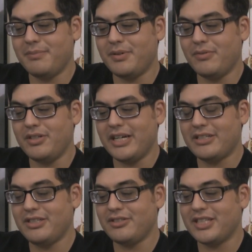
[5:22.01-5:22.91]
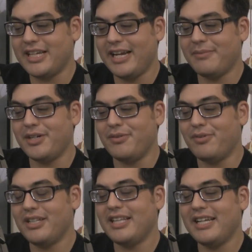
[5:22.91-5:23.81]
But when you actually use the camera,
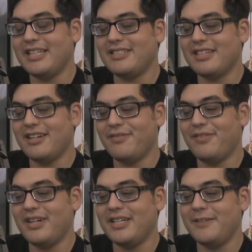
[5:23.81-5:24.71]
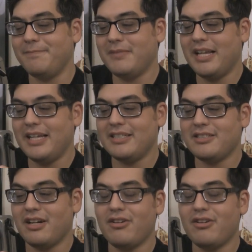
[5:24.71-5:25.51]
one thing that's kind of funny is,